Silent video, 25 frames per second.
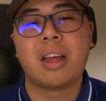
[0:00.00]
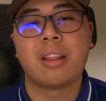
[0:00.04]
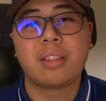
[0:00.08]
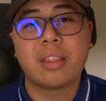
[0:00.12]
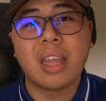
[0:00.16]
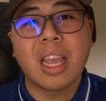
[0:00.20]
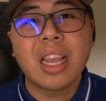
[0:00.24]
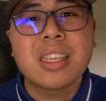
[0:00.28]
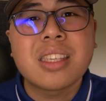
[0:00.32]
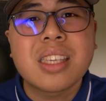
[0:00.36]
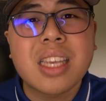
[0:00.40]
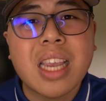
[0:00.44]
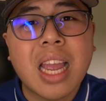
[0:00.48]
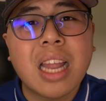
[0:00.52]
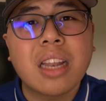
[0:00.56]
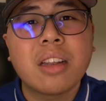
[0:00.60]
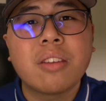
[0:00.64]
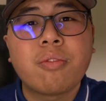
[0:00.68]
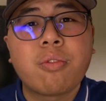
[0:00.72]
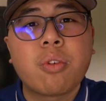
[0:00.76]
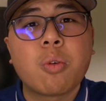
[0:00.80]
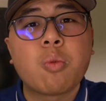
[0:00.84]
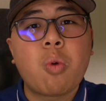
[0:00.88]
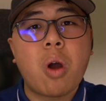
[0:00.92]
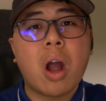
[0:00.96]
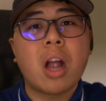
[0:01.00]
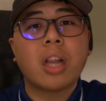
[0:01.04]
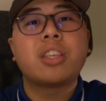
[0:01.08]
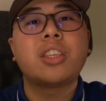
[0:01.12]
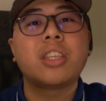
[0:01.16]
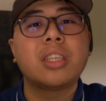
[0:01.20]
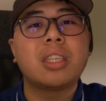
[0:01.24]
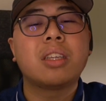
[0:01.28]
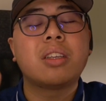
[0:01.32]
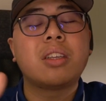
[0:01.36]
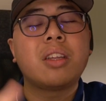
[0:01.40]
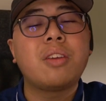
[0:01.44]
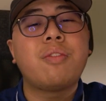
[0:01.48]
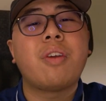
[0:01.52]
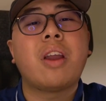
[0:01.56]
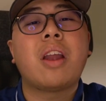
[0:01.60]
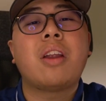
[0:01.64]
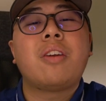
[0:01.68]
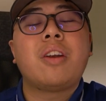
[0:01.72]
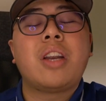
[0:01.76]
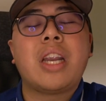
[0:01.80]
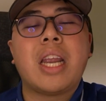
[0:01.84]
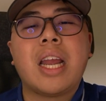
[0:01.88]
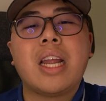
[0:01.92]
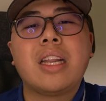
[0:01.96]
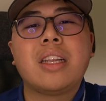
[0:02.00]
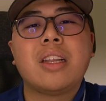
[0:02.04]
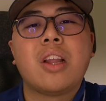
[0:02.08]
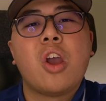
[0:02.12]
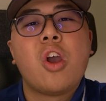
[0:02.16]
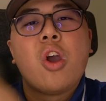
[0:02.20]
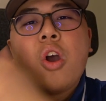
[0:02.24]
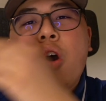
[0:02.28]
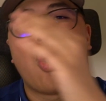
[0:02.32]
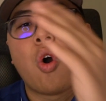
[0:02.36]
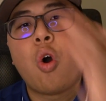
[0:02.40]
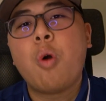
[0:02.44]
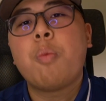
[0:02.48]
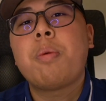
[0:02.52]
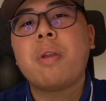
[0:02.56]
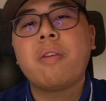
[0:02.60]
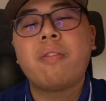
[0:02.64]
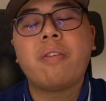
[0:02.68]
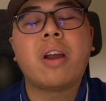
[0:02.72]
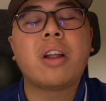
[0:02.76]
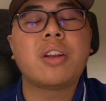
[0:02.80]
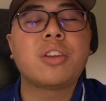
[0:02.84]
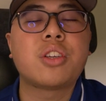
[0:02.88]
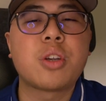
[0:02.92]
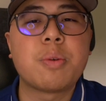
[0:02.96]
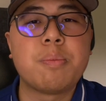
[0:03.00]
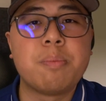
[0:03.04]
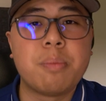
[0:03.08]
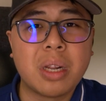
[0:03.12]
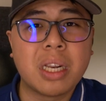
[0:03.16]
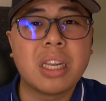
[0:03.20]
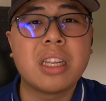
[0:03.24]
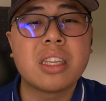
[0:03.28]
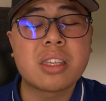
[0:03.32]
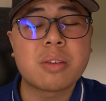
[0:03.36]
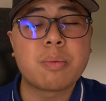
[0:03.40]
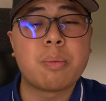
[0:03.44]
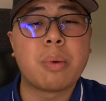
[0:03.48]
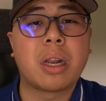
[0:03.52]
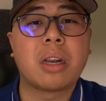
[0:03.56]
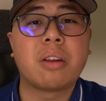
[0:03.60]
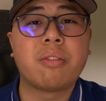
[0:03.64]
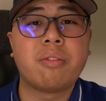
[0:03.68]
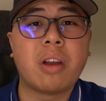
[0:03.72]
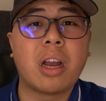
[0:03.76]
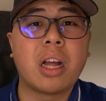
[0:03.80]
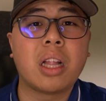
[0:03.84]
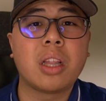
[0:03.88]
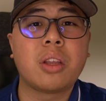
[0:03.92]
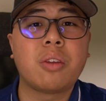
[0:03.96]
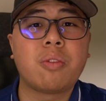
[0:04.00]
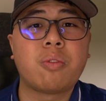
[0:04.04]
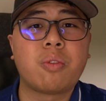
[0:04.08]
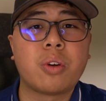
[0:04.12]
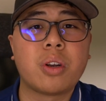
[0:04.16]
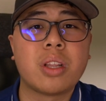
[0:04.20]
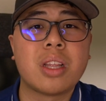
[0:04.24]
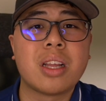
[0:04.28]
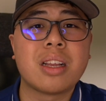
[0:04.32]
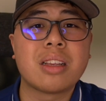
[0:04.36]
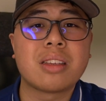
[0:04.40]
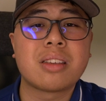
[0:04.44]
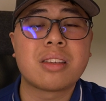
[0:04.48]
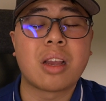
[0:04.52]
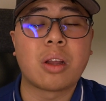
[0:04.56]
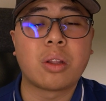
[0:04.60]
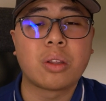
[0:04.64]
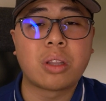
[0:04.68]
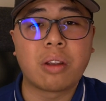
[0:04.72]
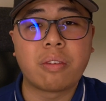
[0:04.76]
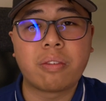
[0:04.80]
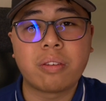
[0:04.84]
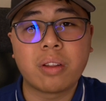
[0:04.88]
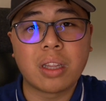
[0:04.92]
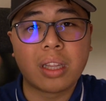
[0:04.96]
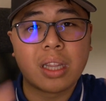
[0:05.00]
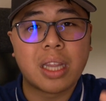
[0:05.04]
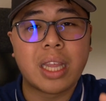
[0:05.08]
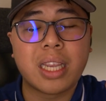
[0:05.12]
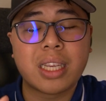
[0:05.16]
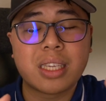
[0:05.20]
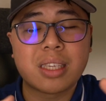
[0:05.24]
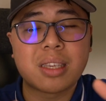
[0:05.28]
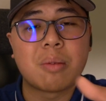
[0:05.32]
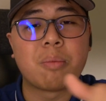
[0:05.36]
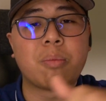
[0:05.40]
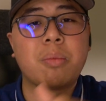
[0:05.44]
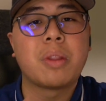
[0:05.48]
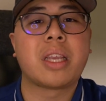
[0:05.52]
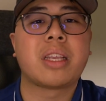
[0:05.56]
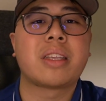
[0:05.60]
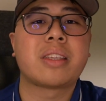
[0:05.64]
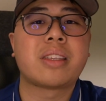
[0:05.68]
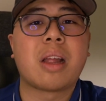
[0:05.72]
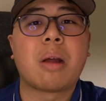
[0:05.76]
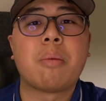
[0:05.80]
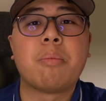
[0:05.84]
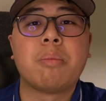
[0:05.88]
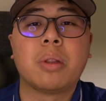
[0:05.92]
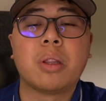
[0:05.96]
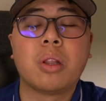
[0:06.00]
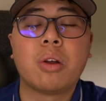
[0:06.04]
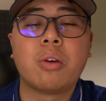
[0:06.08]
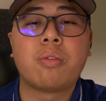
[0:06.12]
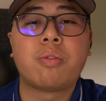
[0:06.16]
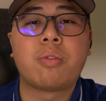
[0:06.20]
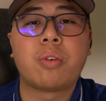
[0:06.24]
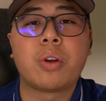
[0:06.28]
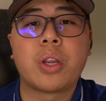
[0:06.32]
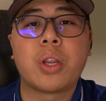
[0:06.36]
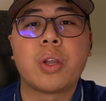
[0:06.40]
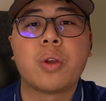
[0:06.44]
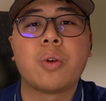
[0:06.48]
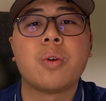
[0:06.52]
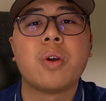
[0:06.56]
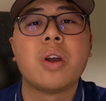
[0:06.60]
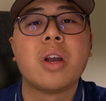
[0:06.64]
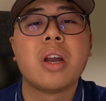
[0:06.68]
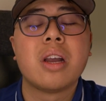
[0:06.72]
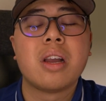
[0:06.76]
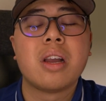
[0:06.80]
Thanks again for watching till the very end. Hope you found tremendous amount of value for this. I'll definitely link some links down below for you.